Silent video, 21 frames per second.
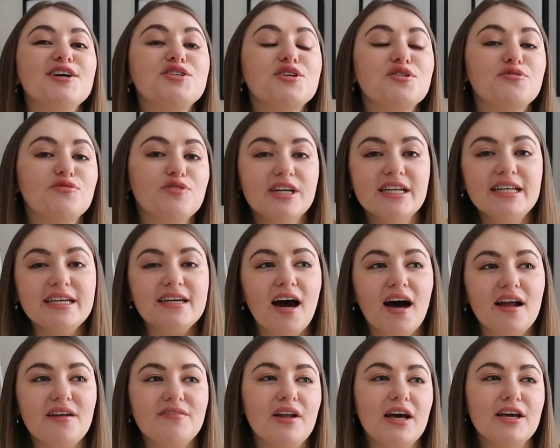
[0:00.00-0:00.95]
to really
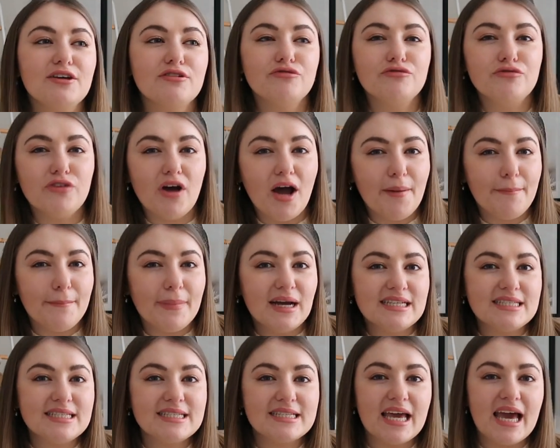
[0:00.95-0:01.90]
kind of like firm
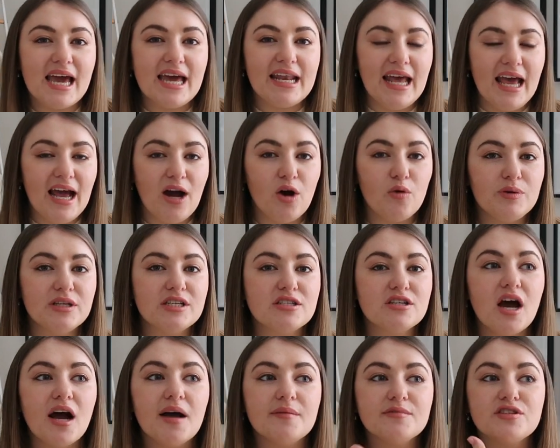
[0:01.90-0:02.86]
my skin, help in
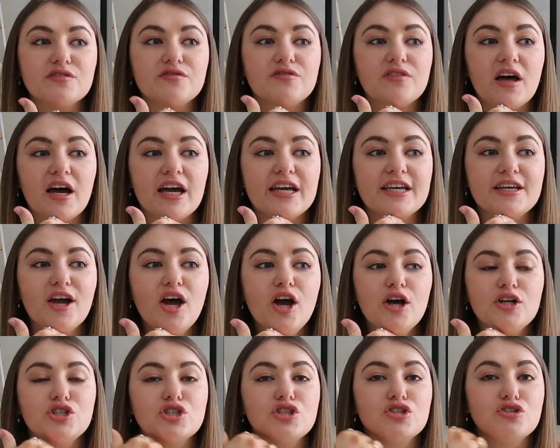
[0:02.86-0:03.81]
terms of like
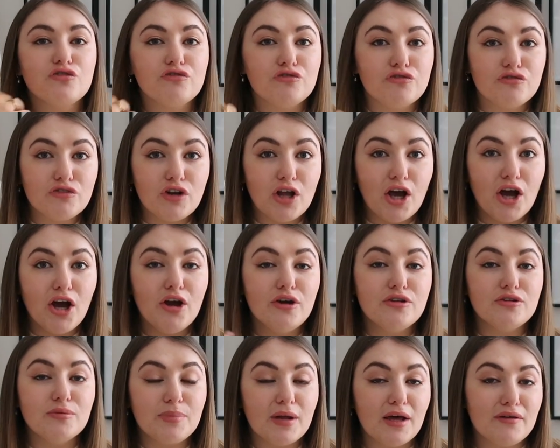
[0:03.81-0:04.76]
just the
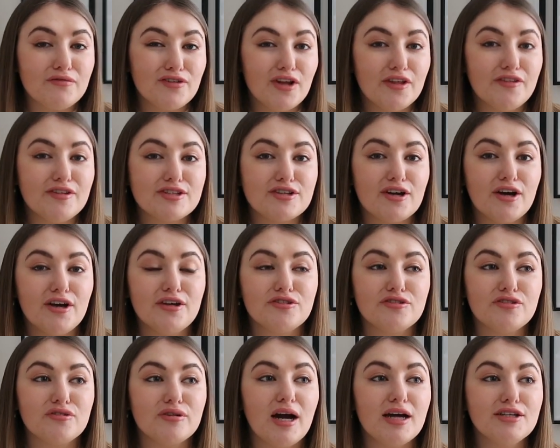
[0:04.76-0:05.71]
flow, the blood flow that's going
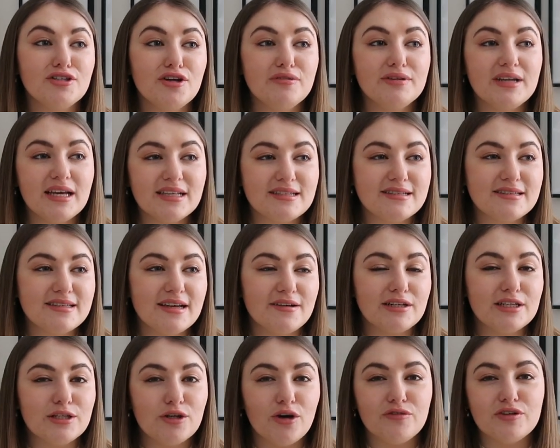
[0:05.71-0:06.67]
through it. I don't
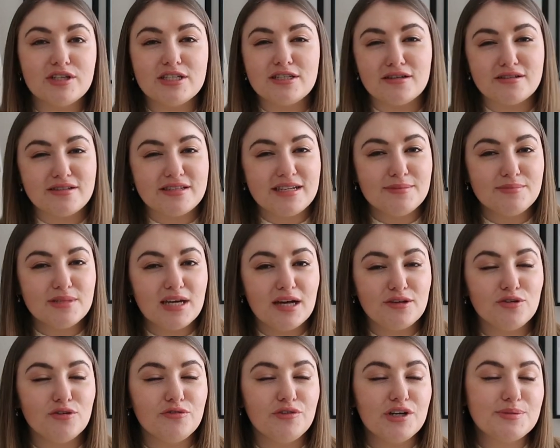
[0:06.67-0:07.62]
necessarily know if it does slim
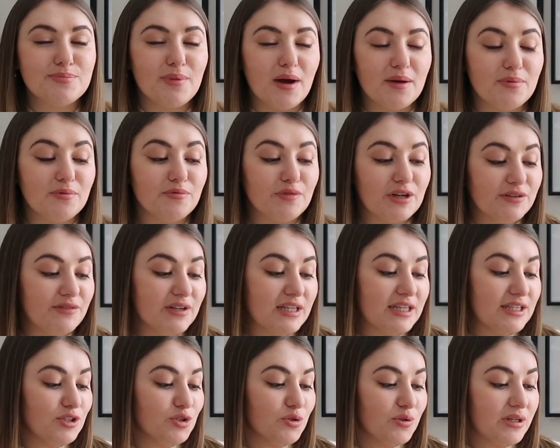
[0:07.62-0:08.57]
down your face, but I've been really,
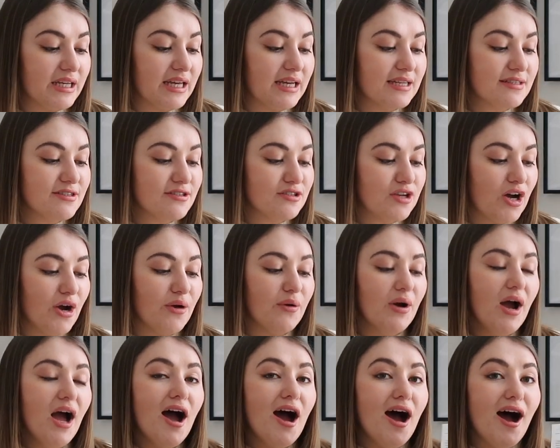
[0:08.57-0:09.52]
really enjoying it.
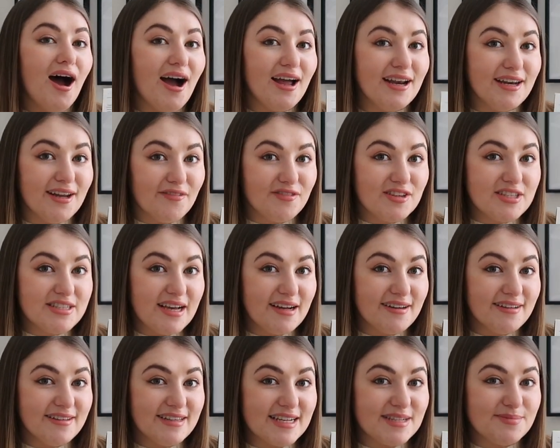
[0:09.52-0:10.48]
So I love the
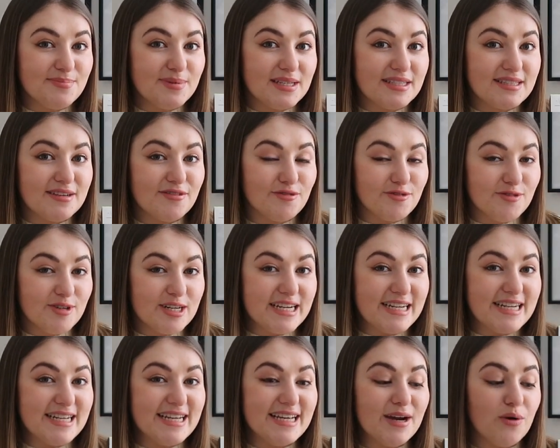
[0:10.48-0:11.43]
sound of this because it
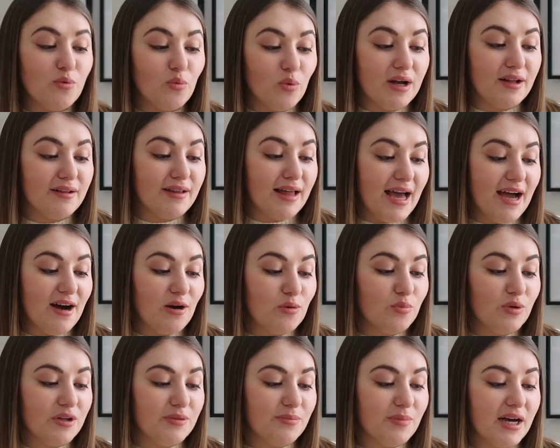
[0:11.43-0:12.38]
really will
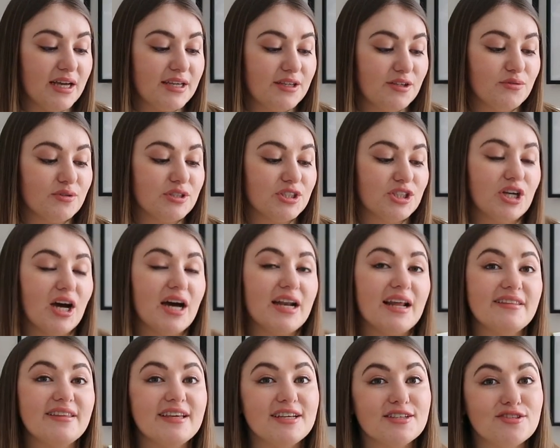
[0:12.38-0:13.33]
help with my Gua Sha. And
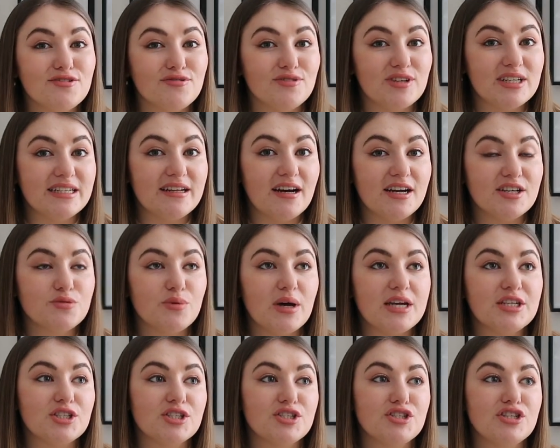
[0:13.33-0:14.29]
I think it's a really nice
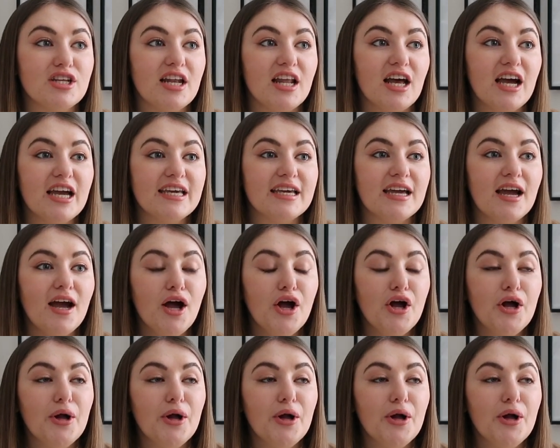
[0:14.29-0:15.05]
way just to like,